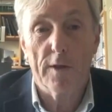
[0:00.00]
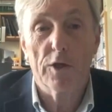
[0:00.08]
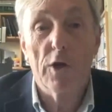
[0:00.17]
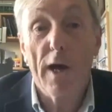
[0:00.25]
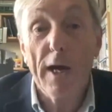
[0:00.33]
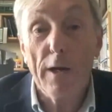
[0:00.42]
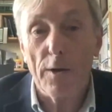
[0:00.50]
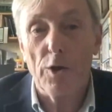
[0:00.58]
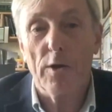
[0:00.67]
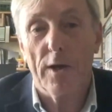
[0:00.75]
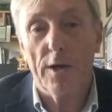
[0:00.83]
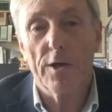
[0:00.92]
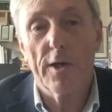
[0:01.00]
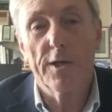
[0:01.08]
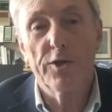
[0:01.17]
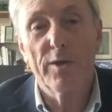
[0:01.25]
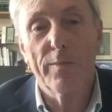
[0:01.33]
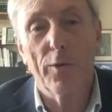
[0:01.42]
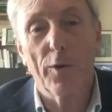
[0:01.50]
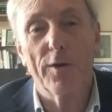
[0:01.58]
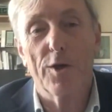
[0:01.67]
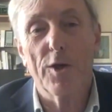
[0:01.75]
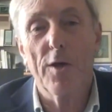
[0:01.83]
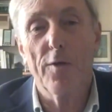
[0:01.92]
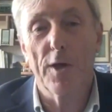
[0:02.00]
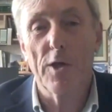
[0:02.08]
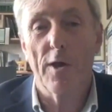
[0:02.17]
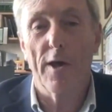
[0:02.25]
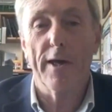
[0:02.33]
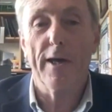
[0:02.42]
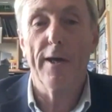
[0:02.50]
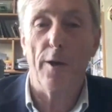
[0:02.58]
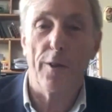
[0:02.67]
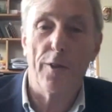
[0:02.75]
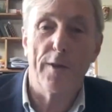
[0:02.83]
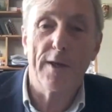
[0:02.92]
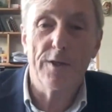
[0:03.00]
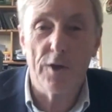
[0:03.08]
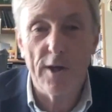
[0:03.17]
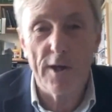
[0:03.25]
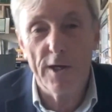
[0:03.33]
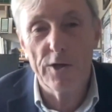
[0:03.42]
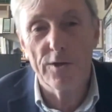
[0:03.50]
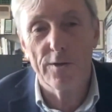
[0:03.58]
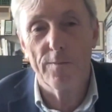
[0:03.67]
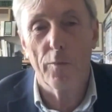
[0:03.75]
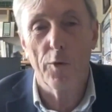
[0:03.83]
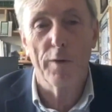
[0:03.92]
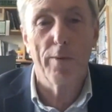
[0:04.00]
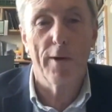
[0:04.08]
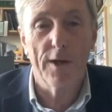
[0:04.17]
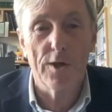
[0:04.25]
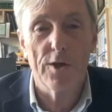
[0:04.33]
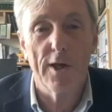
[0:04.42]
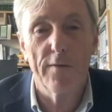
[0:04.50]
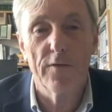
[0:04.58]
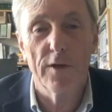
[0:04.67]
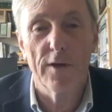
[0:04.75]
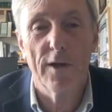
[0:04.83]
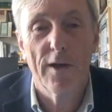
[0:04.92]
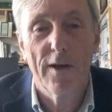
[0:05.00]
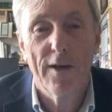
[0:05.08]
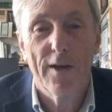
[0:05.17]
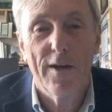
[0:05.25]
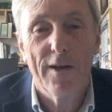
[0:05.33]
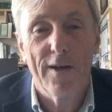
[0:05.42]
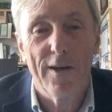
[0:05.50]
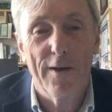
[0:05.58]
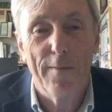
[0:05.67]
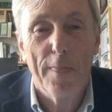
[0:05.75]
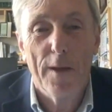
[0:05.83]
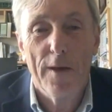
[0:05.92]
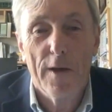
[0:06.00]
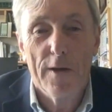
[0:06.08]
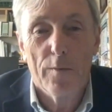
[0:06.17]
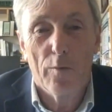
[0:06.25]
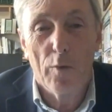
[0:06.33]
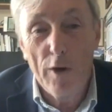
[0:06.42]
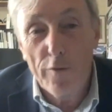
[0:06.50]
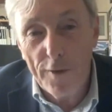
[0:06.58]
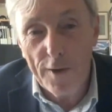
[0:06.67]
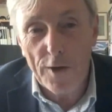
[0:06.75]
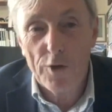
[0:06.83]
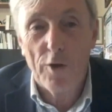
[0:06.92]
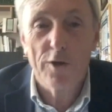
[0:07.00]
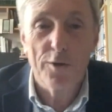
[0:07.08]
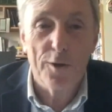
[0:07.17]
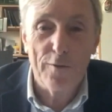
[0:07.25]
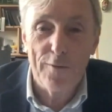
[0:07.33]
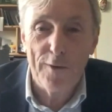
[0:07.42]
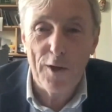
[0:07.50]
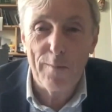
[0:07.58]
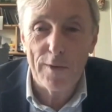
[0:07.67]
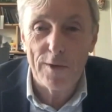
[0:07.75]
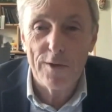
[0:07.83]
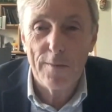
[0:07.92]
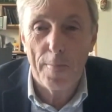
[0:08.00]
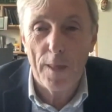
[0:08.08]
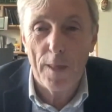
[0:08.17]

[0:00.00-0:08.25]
and the titles in our statute book, you see things like health, education, workplace safety, welfare, social development.